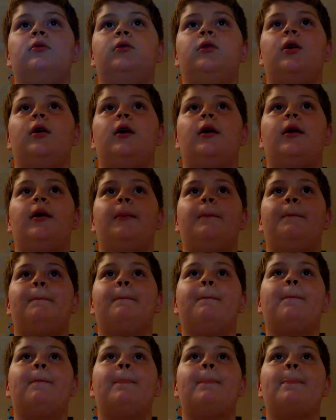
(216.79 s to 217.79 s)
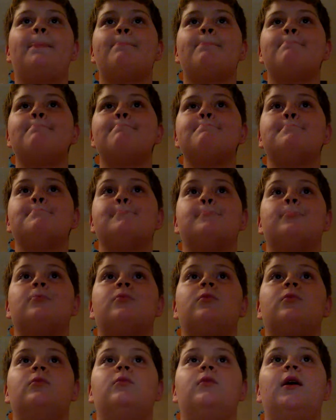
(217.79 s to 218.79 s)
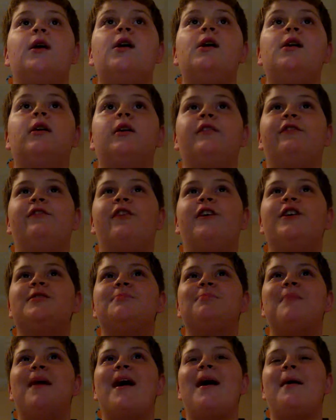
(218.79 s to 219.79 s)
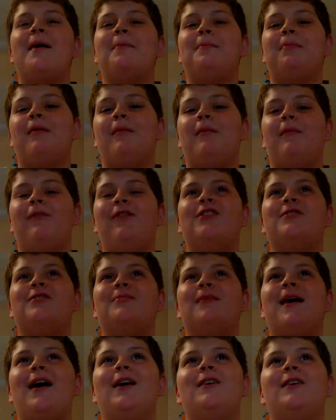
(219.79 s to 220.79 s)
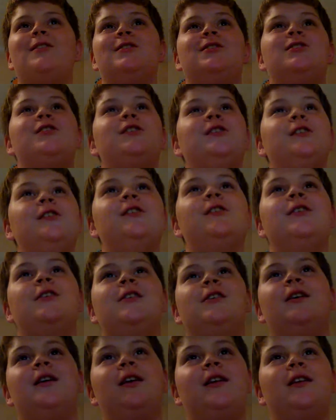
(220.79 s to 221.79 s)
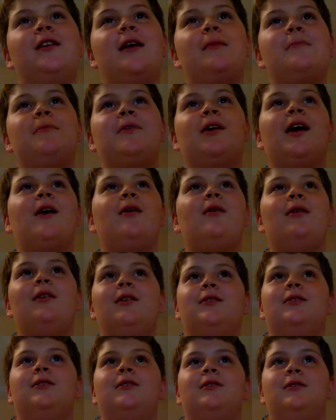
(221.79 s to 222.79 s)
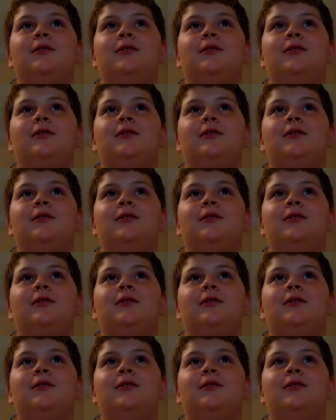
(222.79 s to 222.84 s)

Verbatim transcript: Alrighty. What is this? Dang! First map, first match, and Damien and I win.